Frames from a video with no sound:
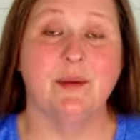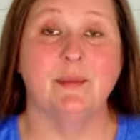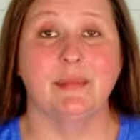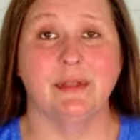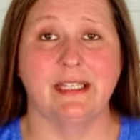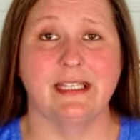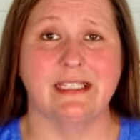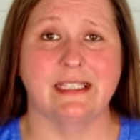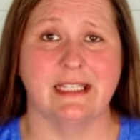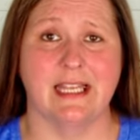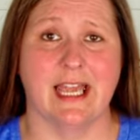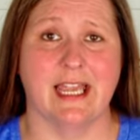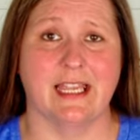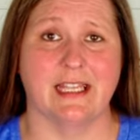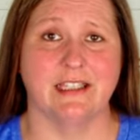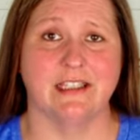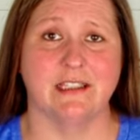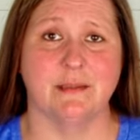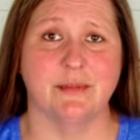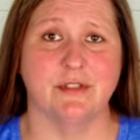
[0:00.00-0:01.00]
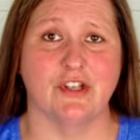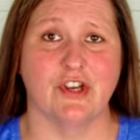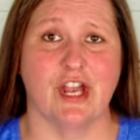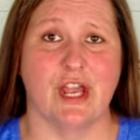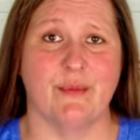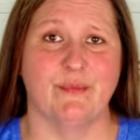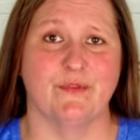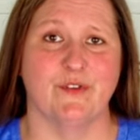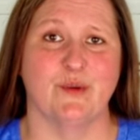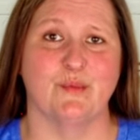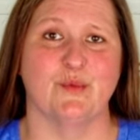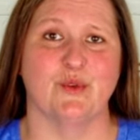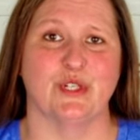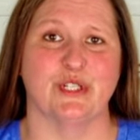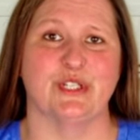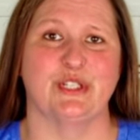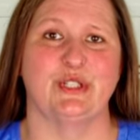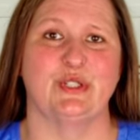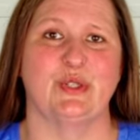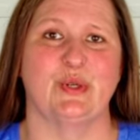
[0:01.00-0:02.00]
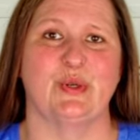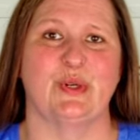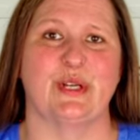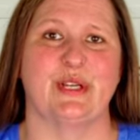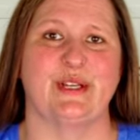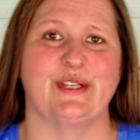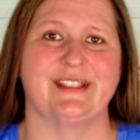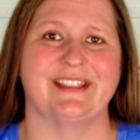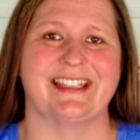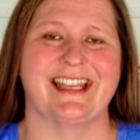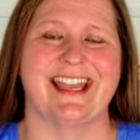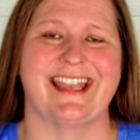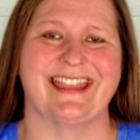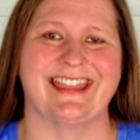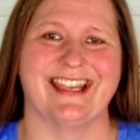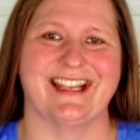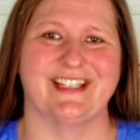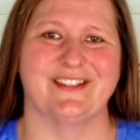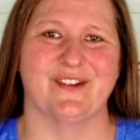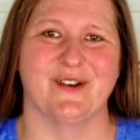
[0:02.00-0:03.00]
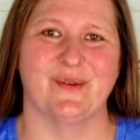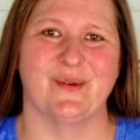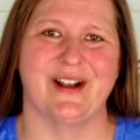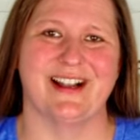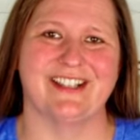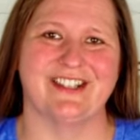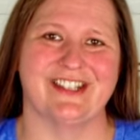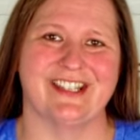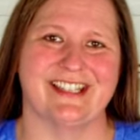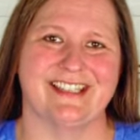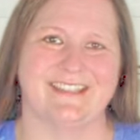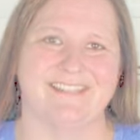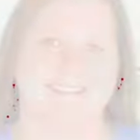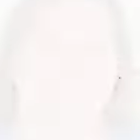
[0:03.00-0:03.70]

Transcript: Please like and subscribe for more tutorials, and thanks for watching.